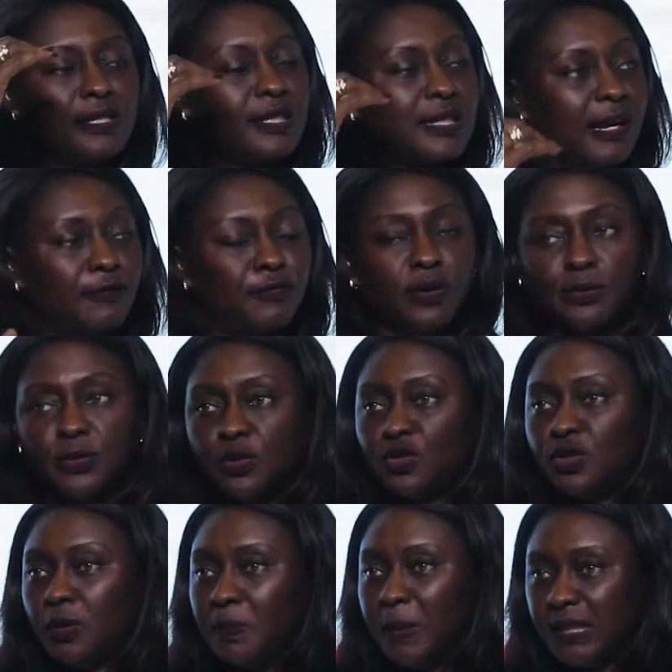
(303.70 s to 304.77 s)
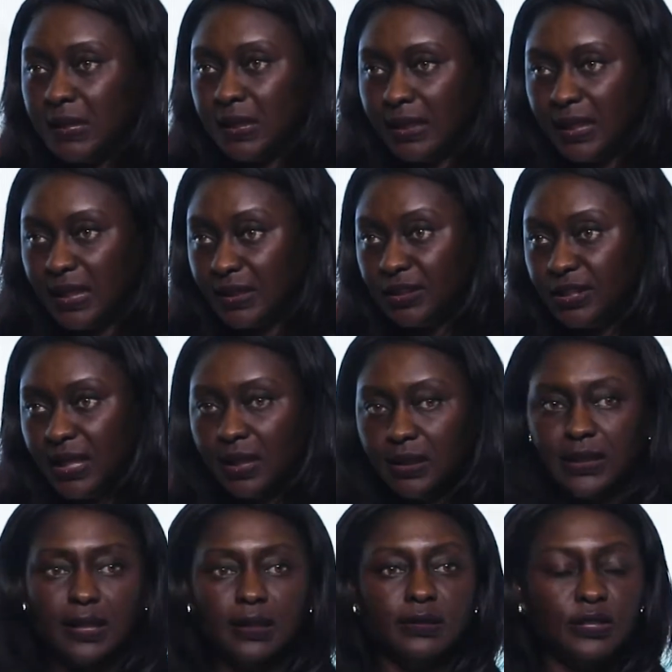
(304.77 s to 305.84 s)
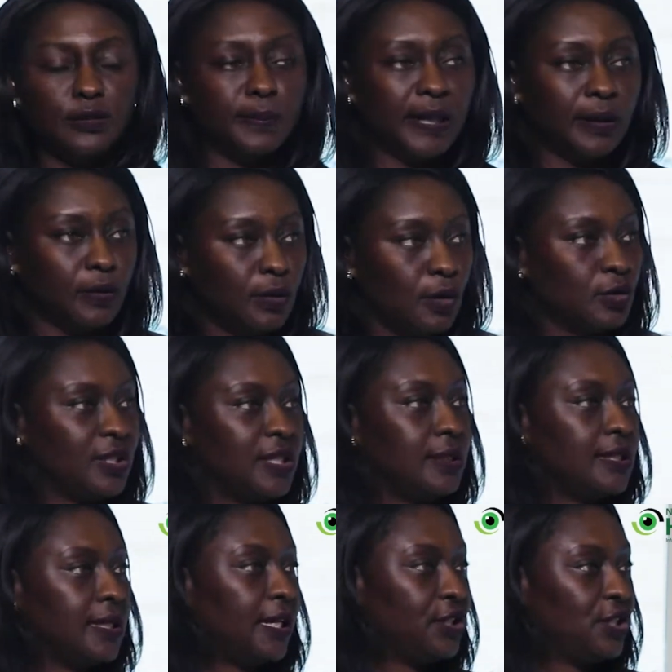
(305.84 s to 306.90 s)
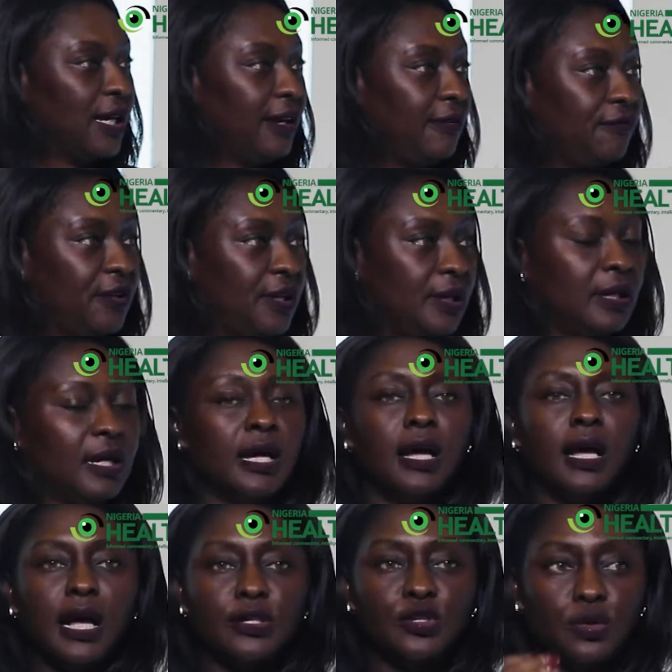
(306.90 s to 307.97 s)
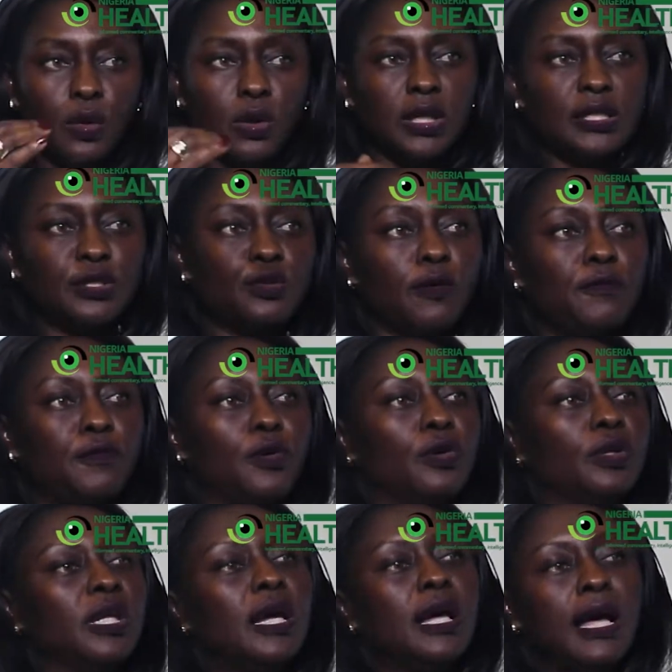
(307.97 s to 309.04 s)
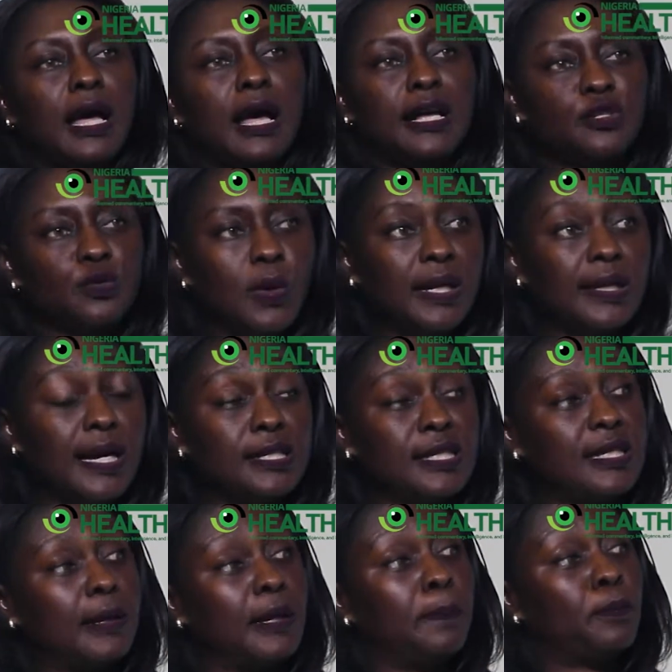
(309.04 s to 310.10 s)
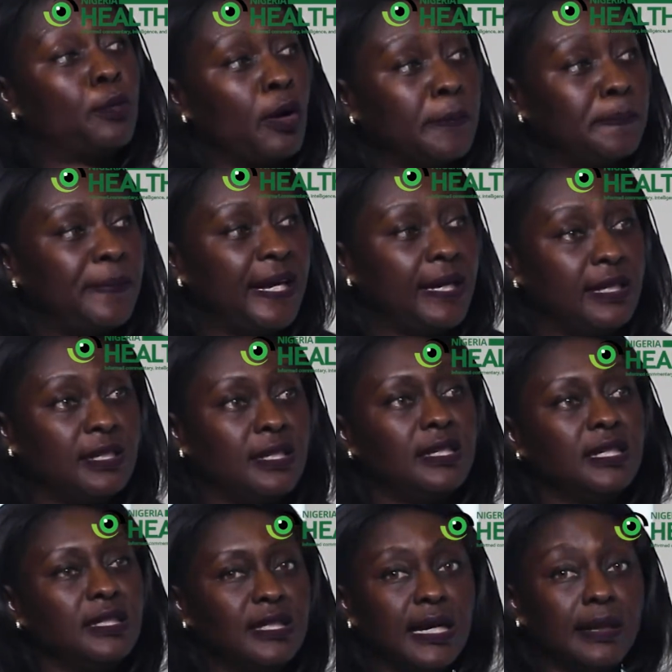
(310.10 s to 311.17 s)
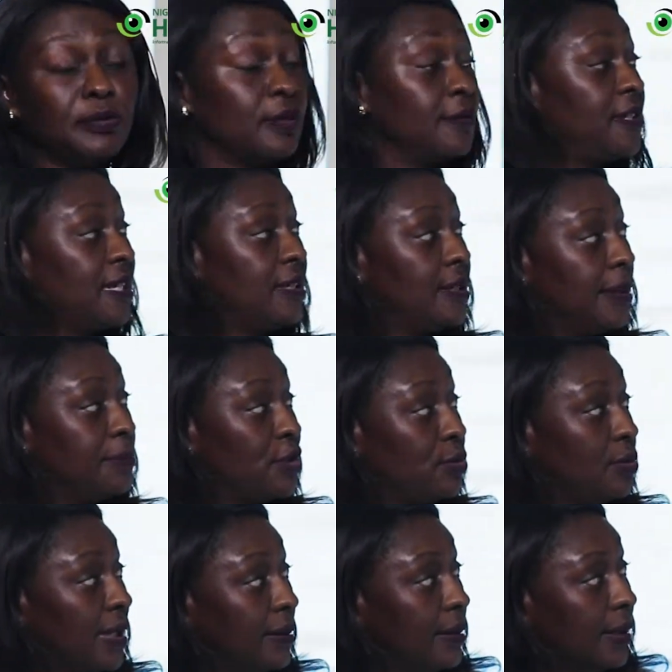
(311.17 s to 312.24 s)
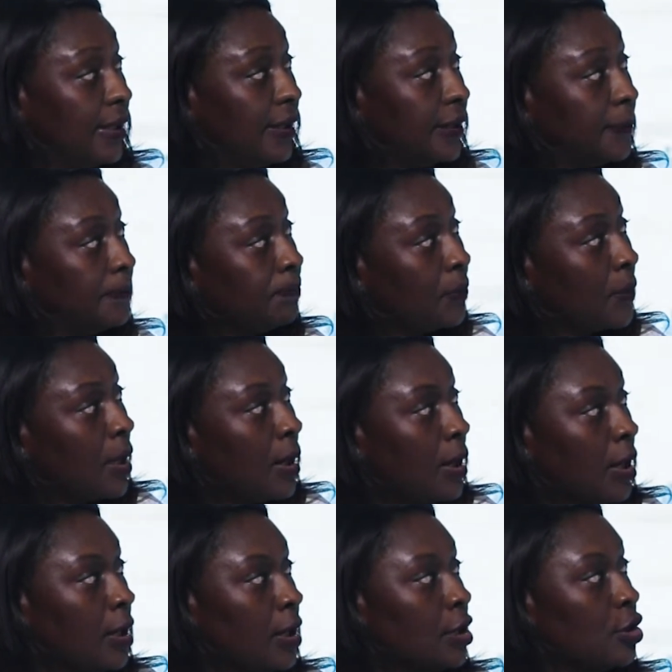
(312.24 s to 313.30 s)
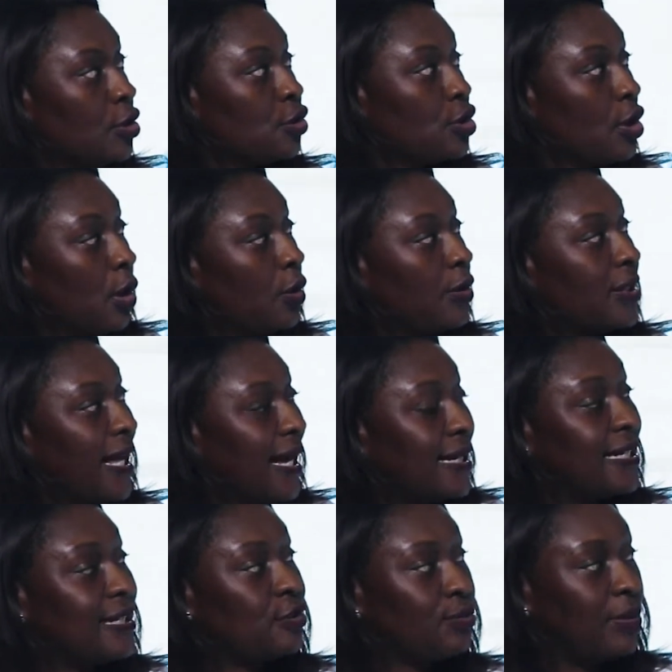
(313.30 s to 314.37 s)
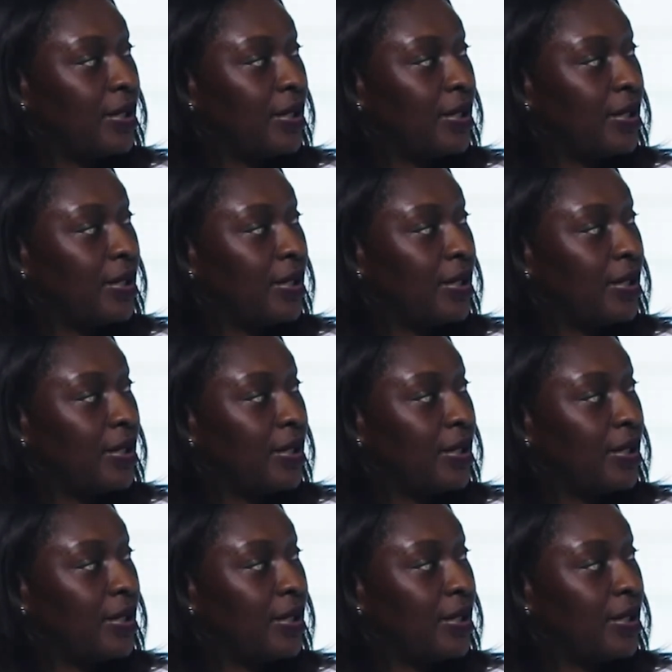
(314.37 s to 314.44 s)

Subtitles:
start from those. So maternal and child health, tuberculosis, HIV, and so on and so forth, as well as broad base in terms of system strengthening. So that is